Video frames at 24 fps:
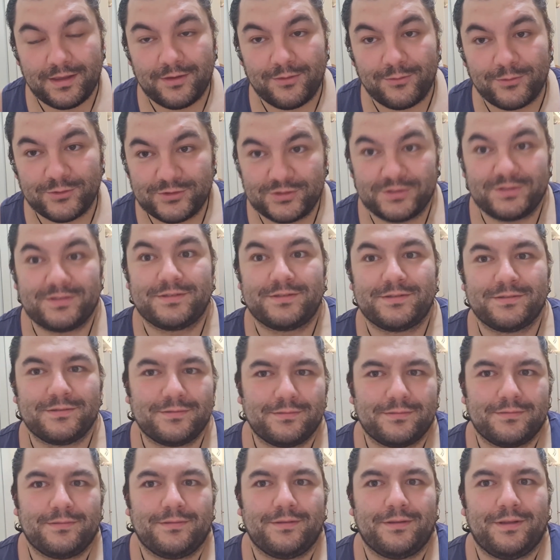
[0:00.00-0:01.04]
Which is
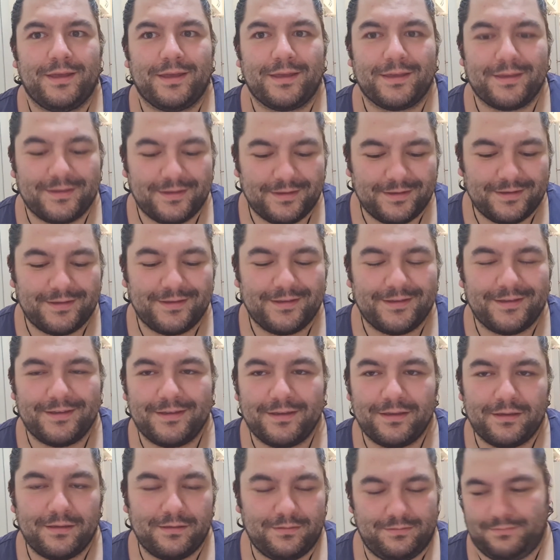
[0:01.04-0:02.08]
like,
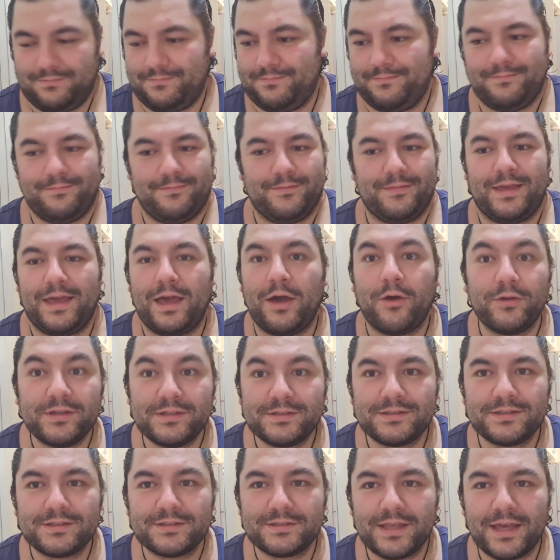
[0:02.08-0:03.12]
how
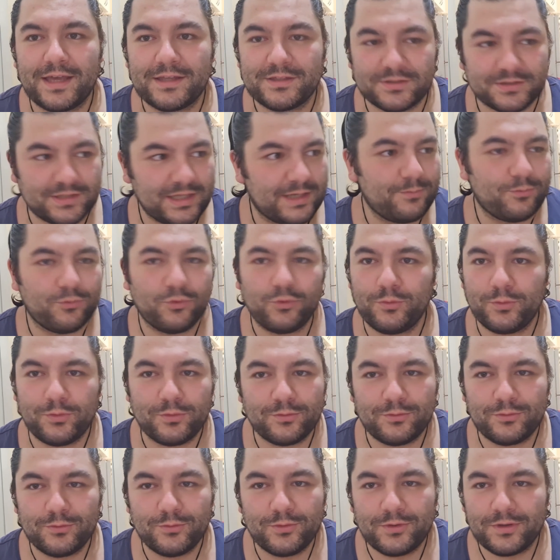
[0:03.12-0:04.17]
easy is that? Just keep doing what you're
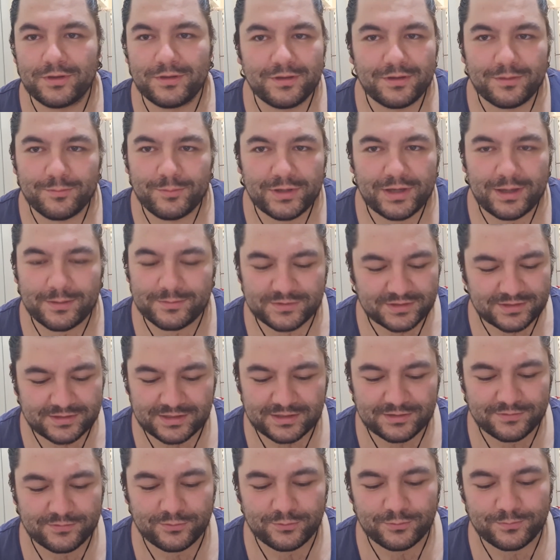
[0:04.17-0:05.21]
doing and you can become
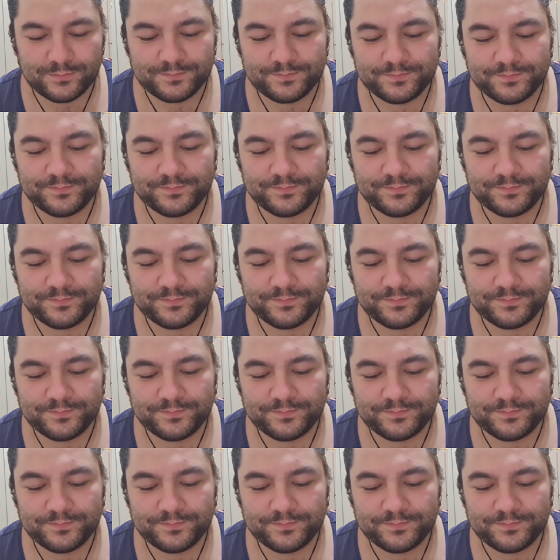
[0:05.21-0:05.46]
successful.